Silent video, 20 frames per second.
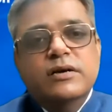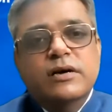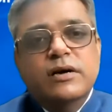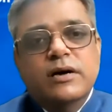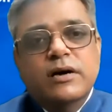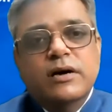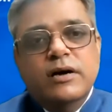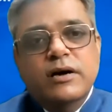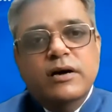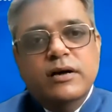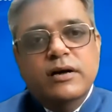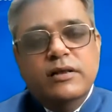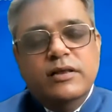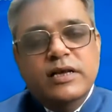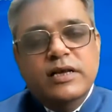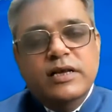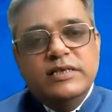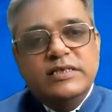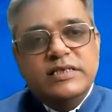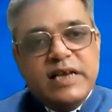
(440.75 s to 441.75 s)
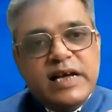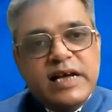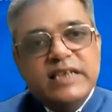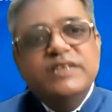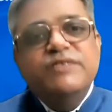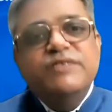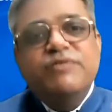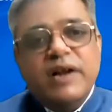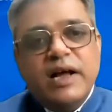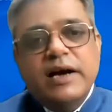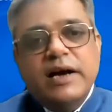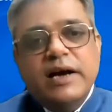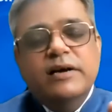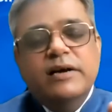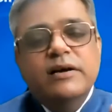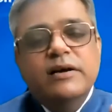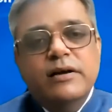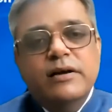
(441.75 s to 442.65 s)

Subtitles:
the stage fright,